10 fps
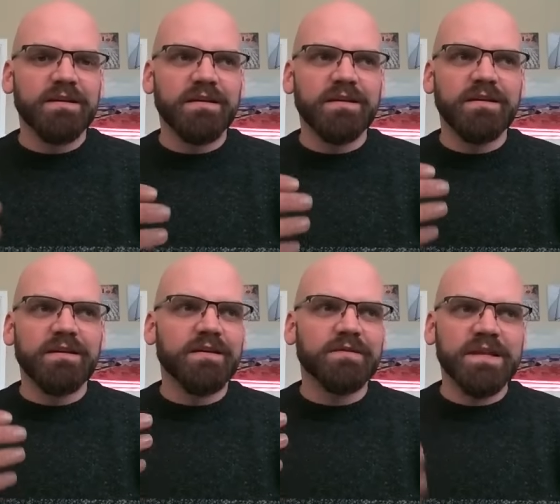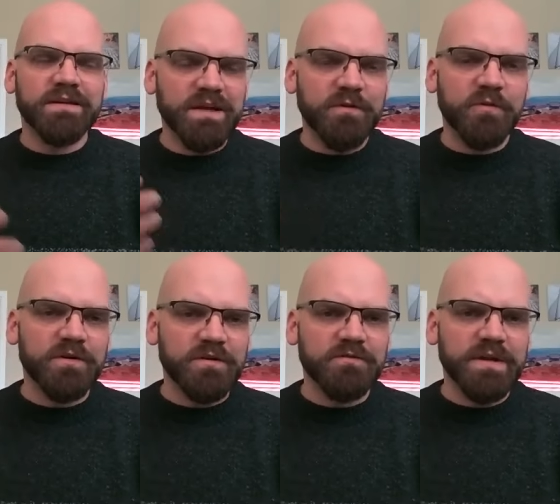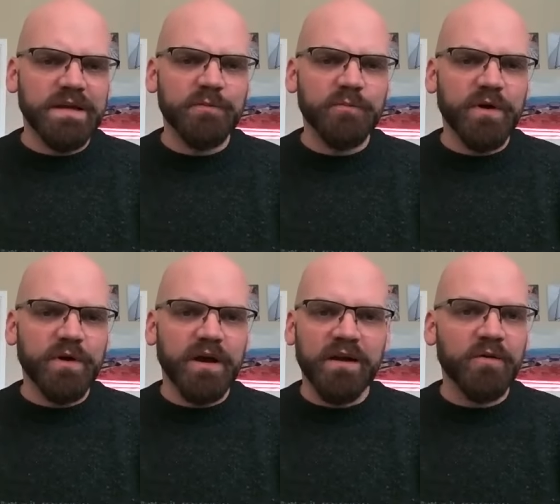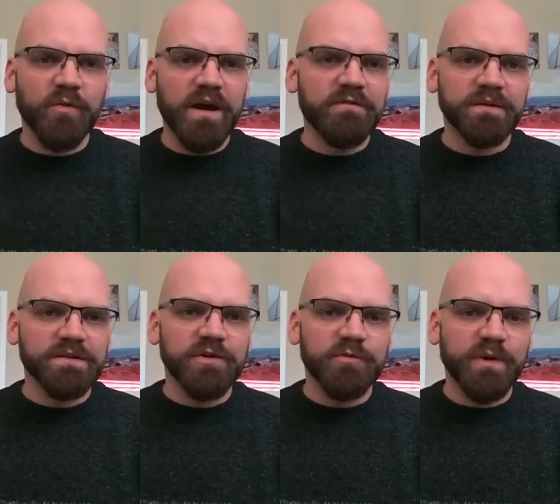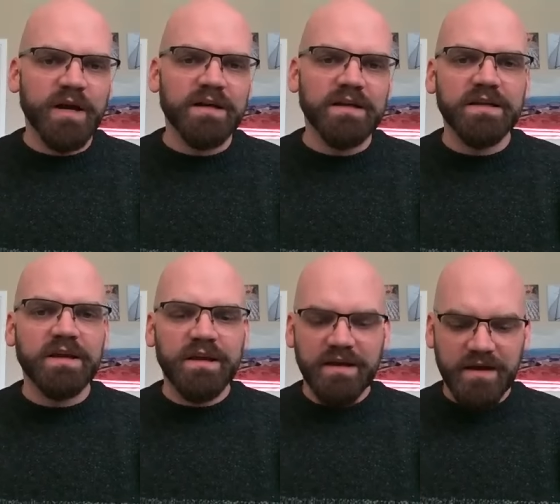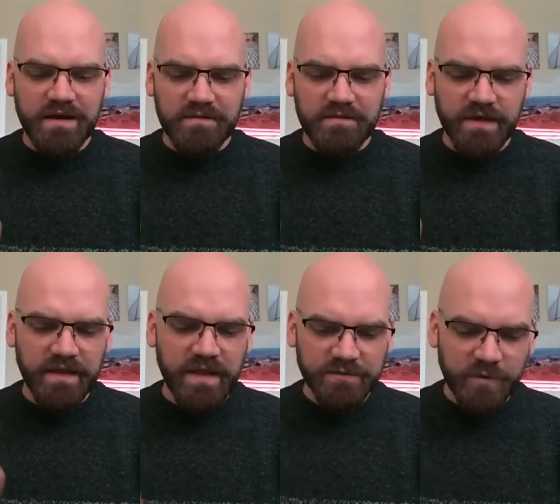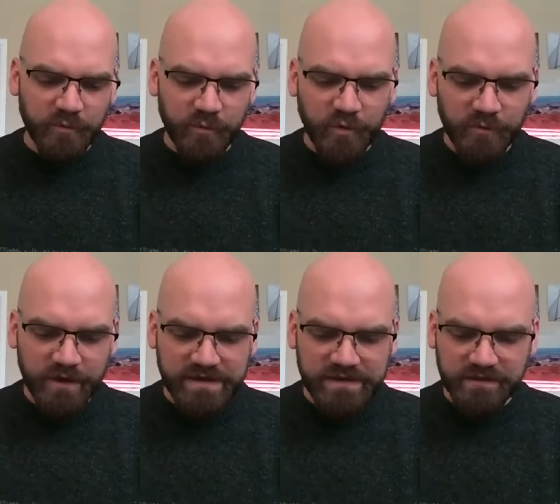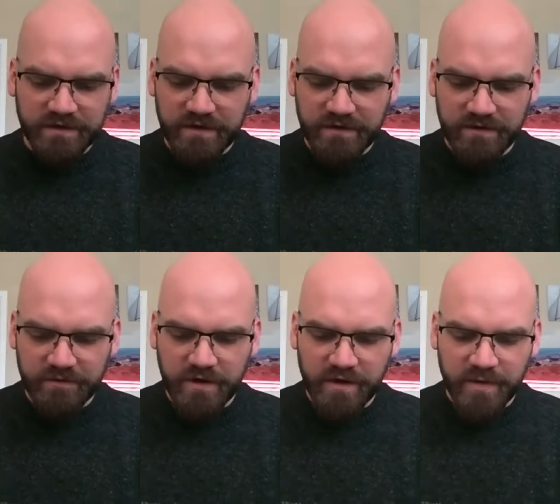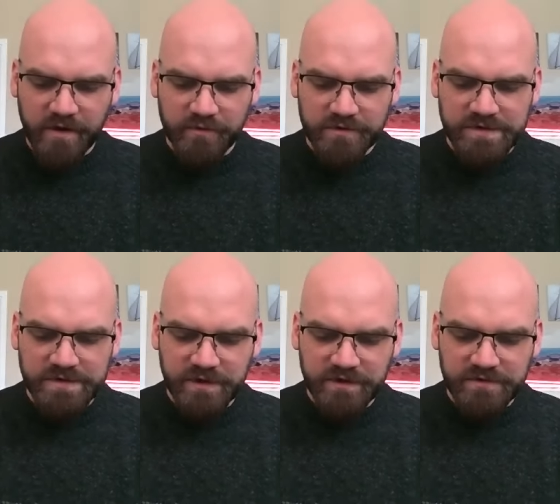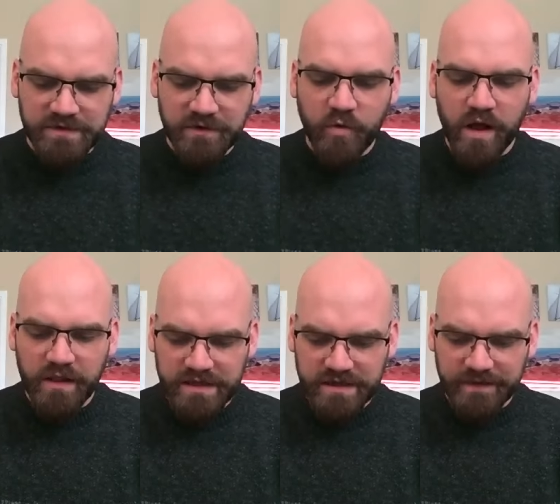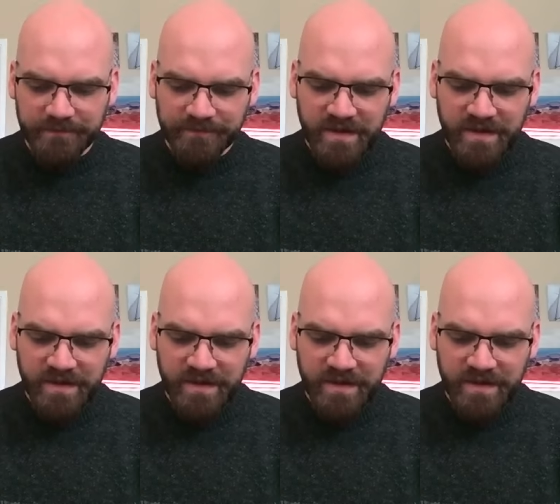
you know sounds like we're agreeing but i don't know why i feel so bugged um, again that's one one place to look the wrong amount of words is being used quality